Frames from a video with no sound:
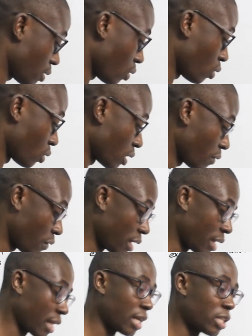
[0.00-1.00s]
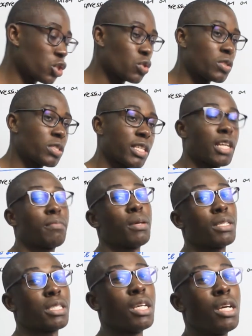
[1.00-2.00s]
On the financial
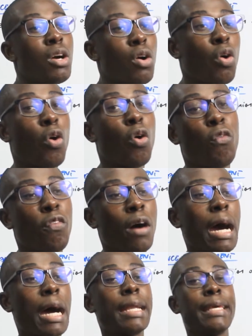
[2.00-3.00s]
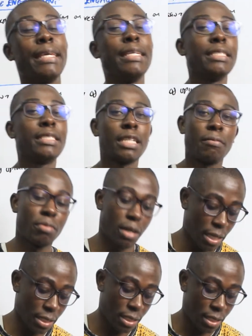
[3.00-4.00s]
statements of an
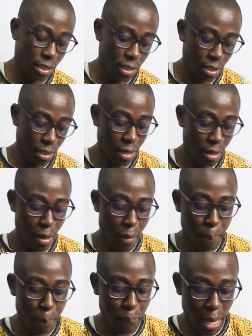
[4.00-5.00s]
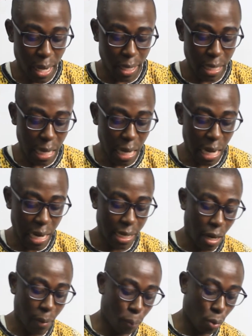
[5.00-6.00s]
enterprise by an
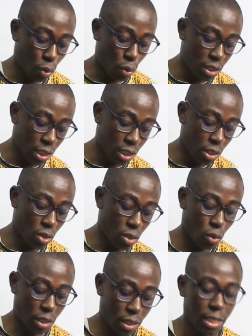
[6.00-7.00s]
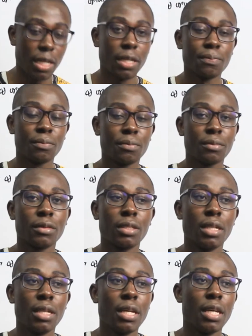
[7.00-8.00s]
appointed auditor
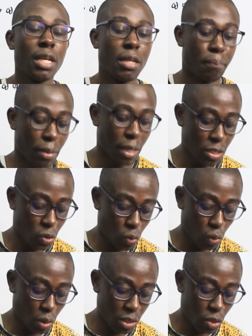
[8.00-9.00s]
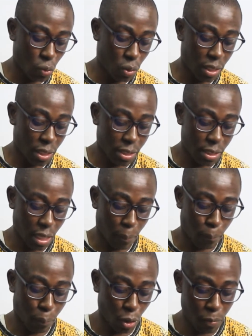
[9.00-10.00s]
in pursuance to his
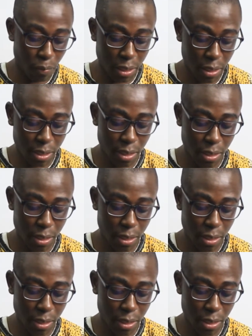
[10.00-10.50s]
appointment,